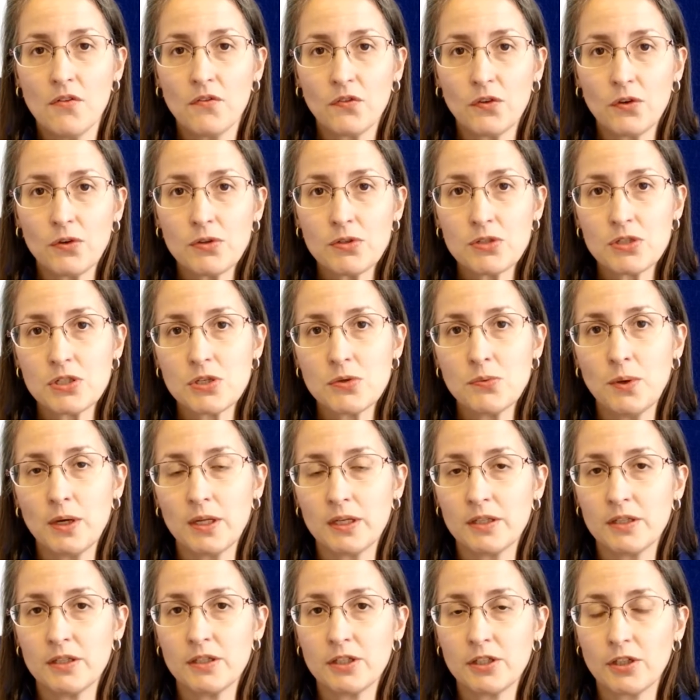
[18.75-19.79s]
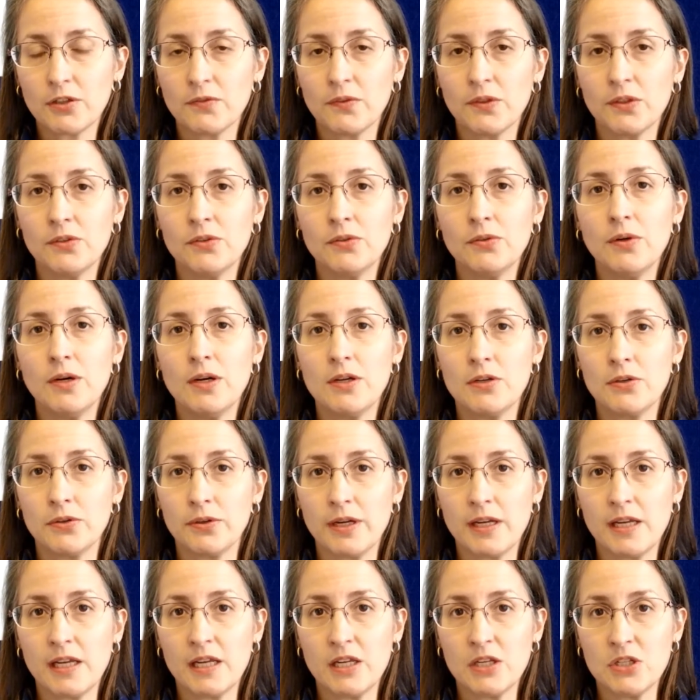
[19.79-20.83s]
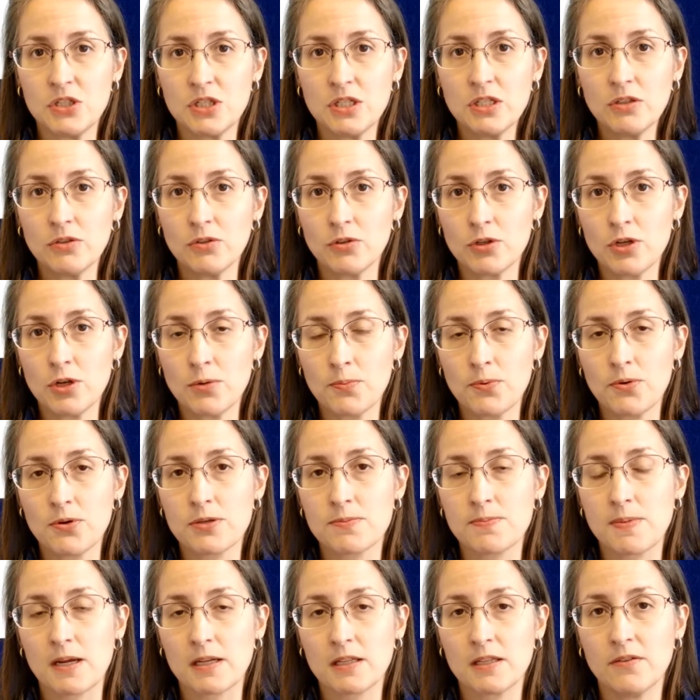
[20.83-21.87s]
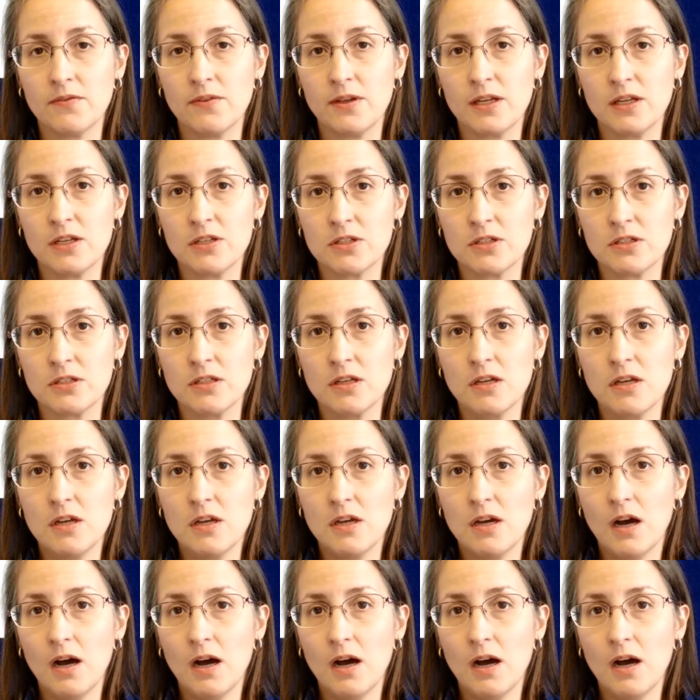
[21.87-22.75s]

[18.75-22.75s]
First, you want to interview your agent or your prospective agent,